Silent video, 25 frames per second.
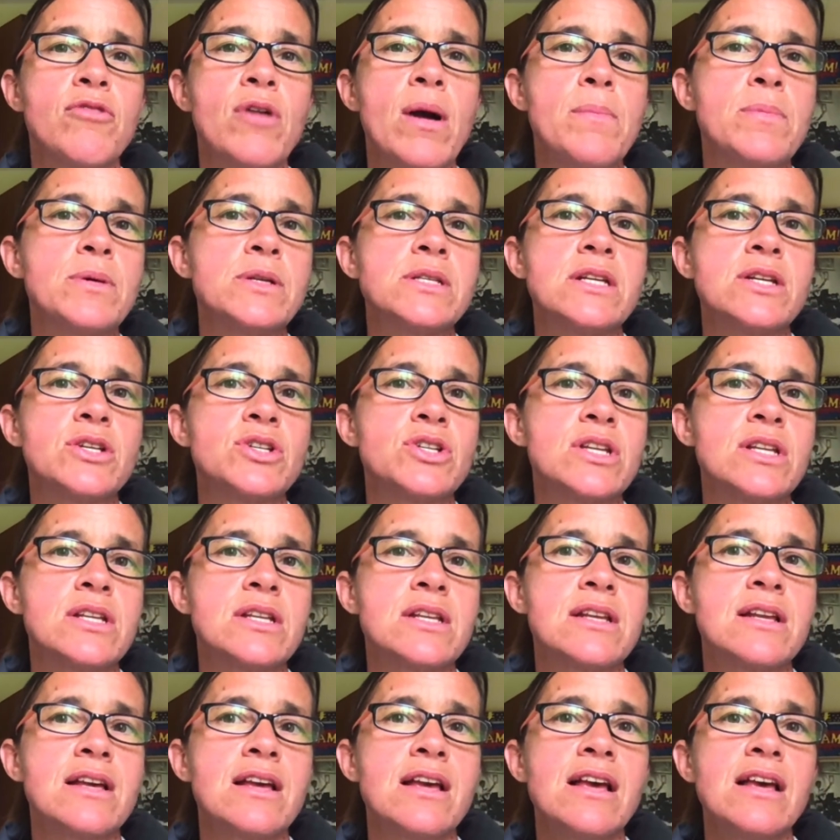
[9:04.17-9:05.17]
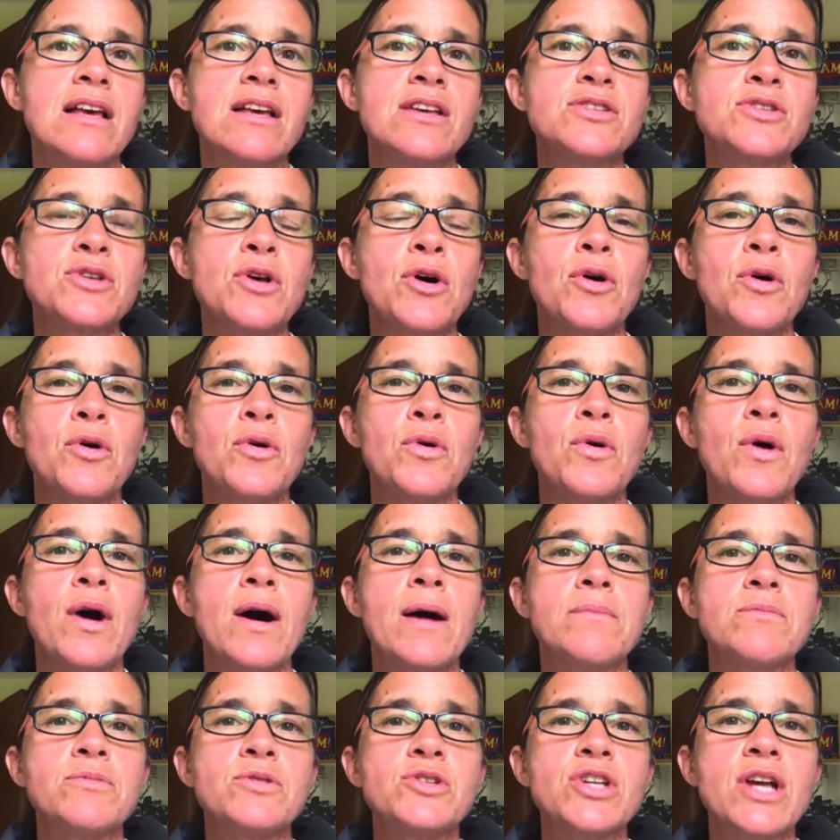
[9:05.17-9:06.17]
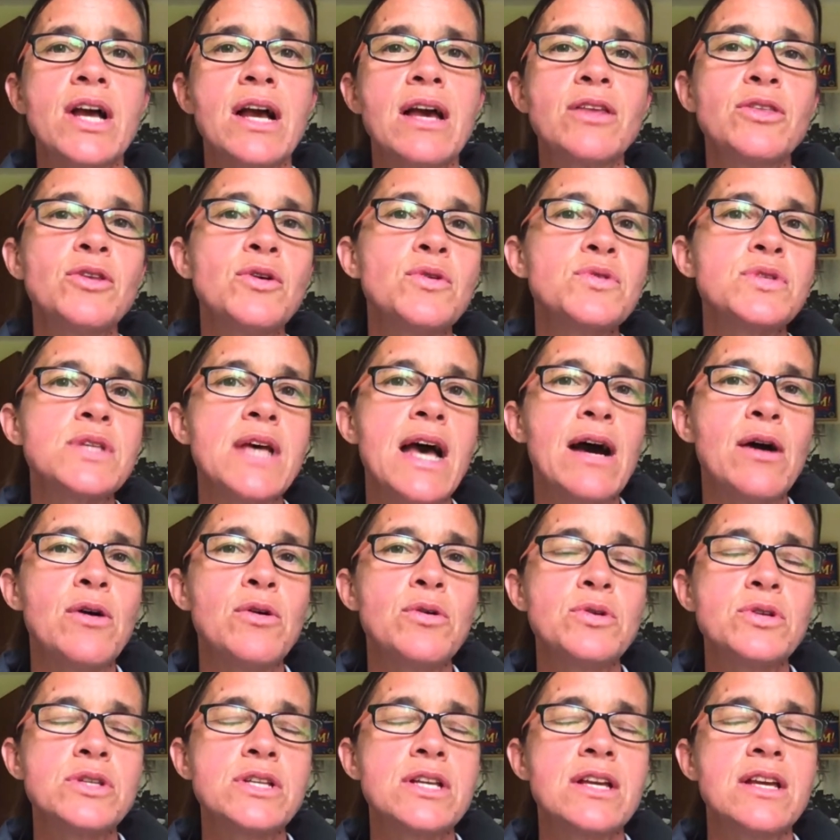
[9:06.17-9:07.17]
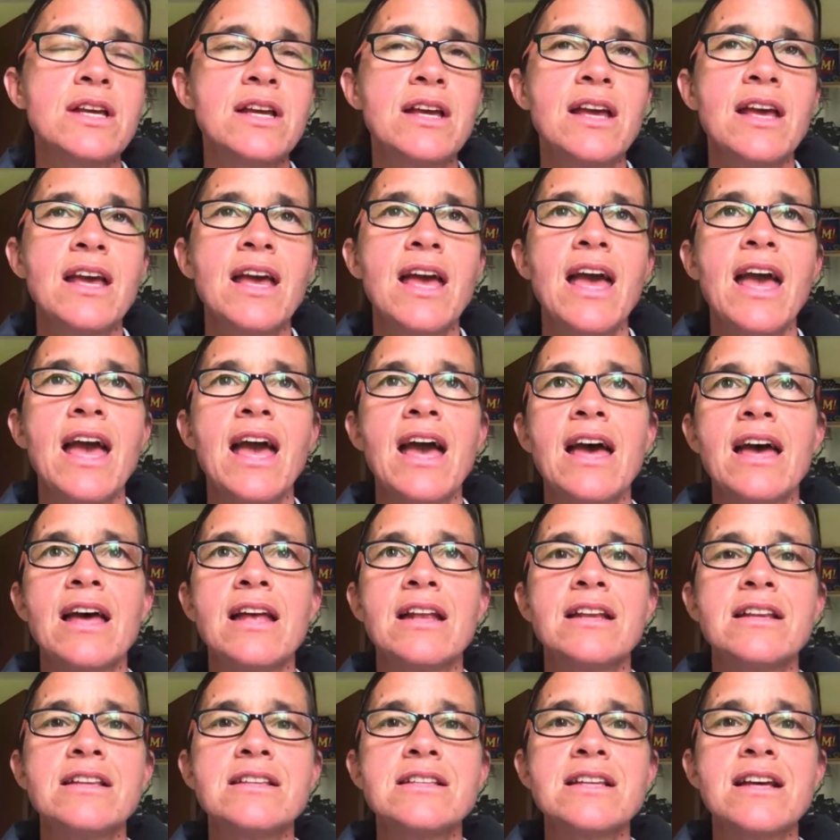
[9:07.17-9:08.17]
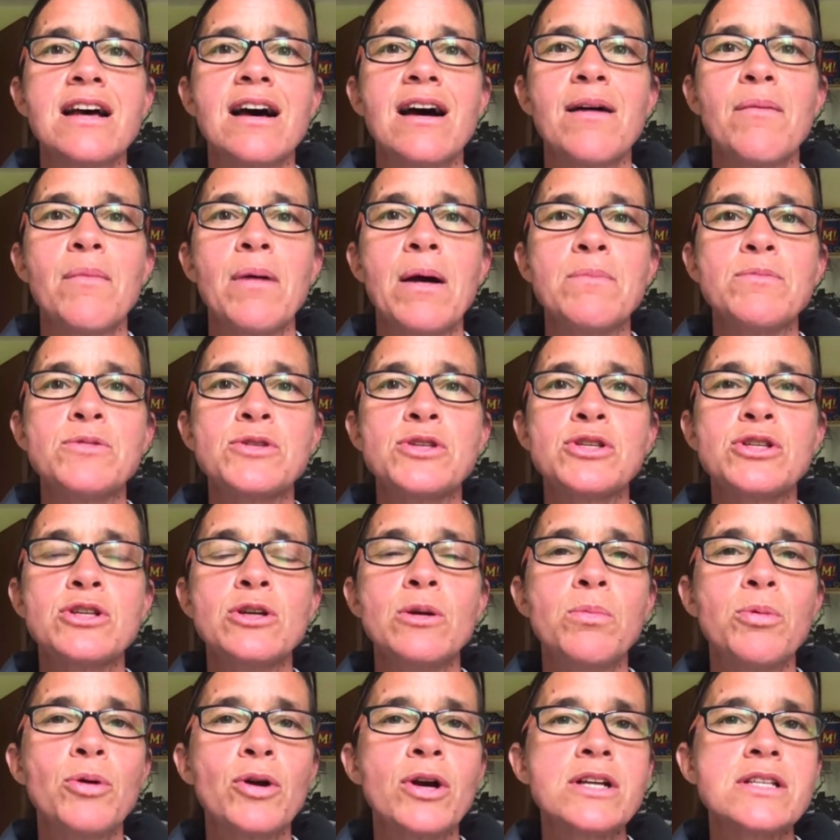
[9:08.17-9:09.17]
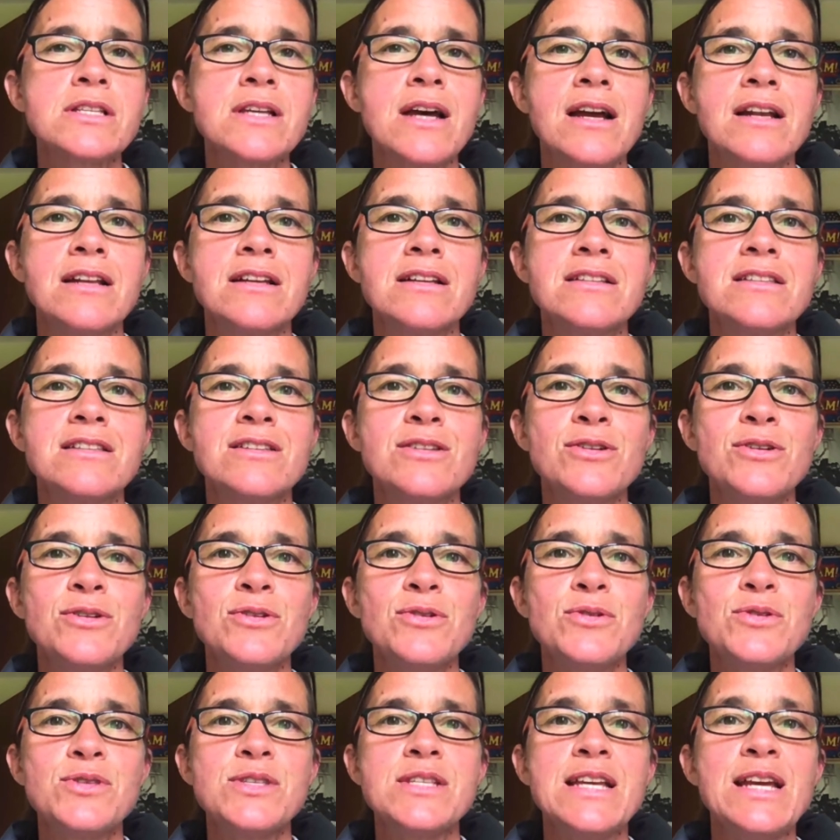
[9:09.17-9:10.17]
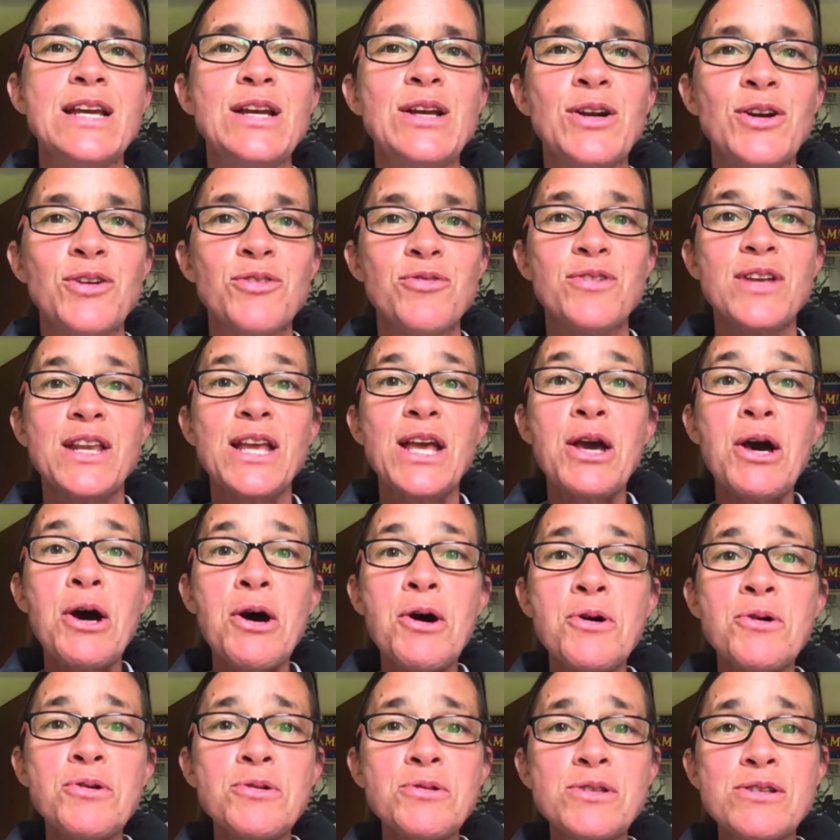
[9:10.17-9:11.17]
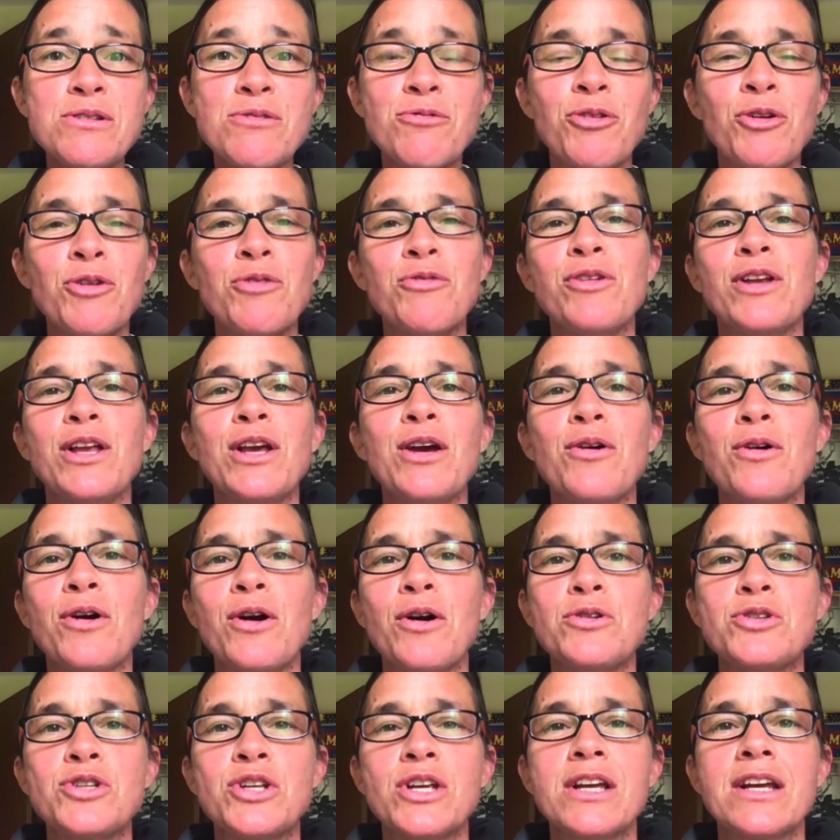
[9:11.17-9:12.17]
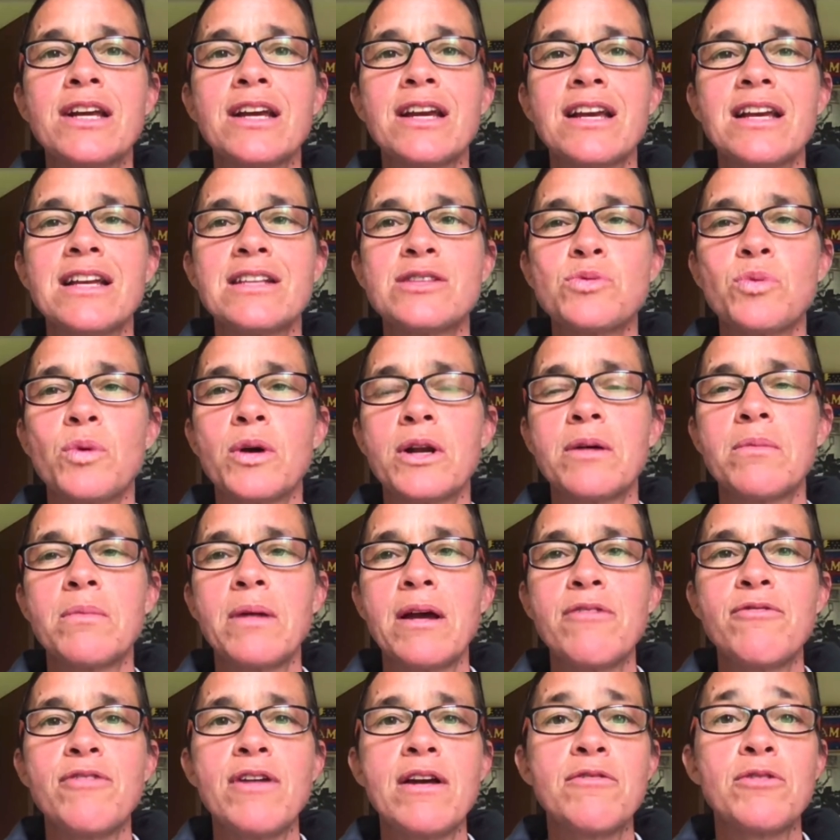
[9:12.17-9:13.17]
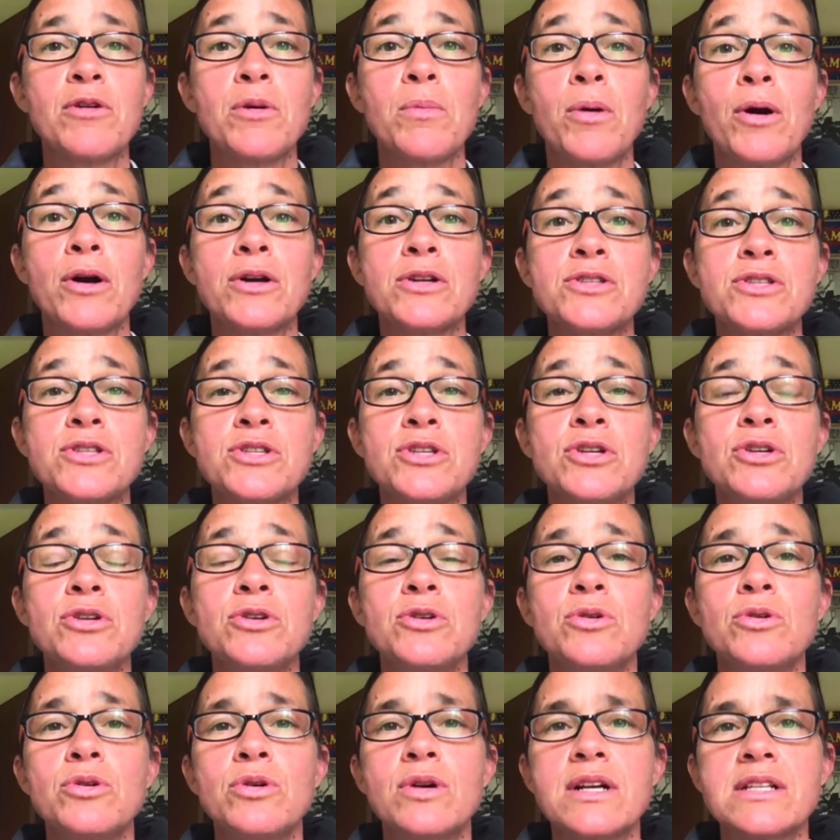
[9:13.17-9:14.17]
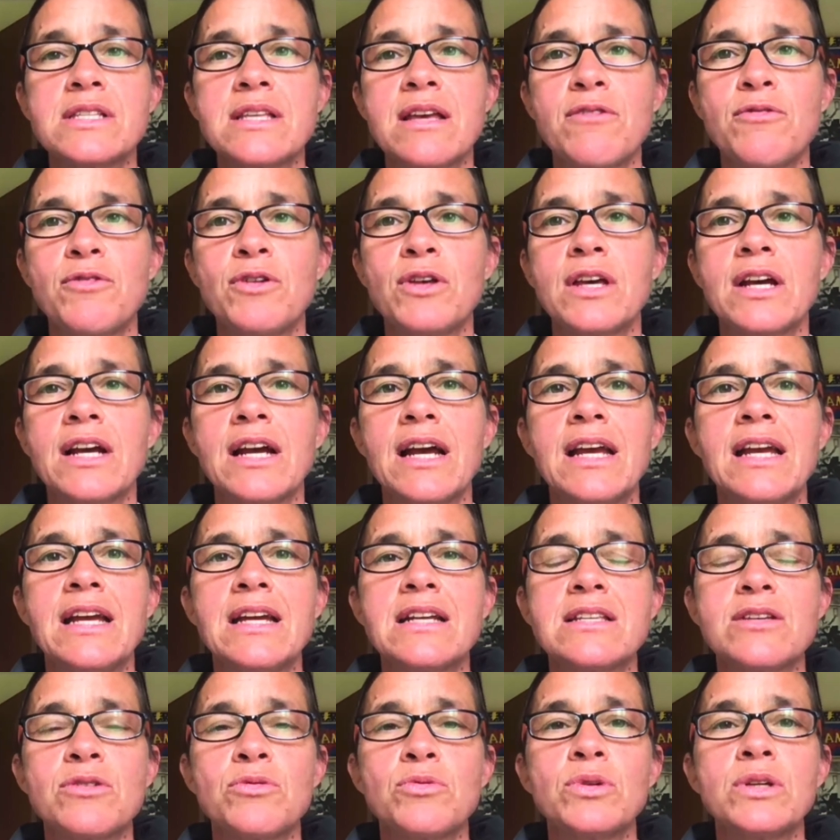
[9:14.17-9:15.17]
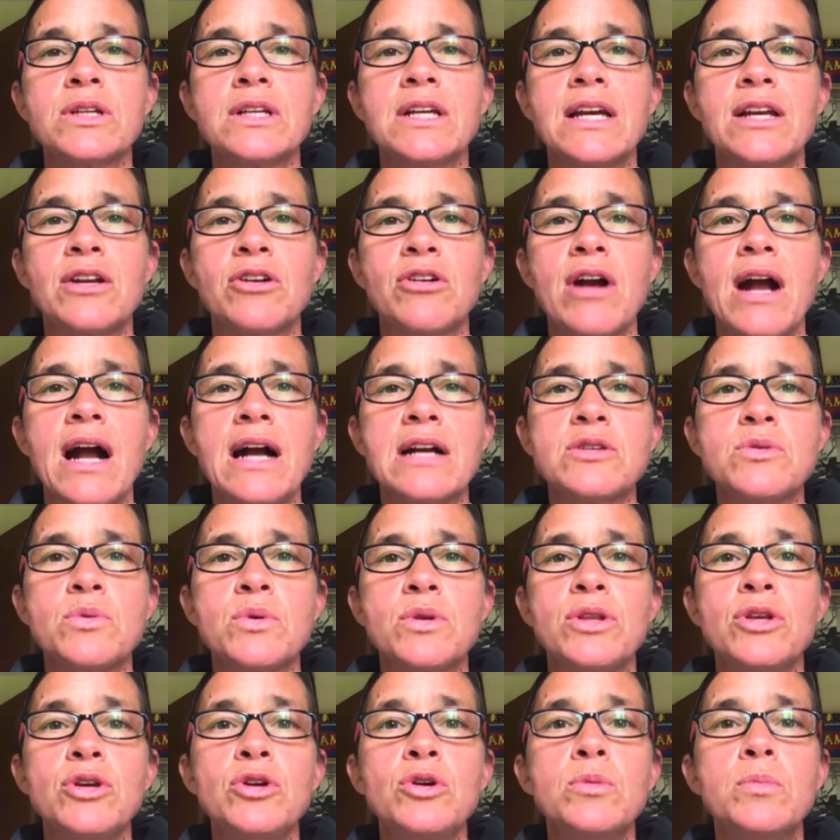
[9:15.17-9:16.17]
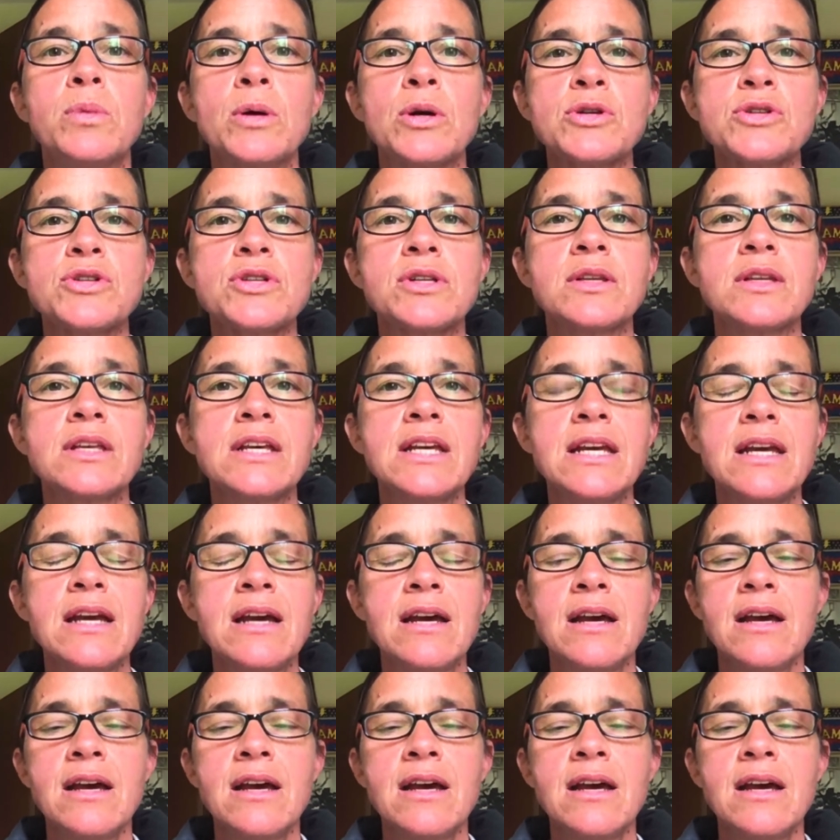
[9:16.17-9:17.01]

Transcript: repetition. So check those out. And I'm super excited to see your videos for video coaching. It's one of my favorite parts too, because I feel like I get to really interact with you personally.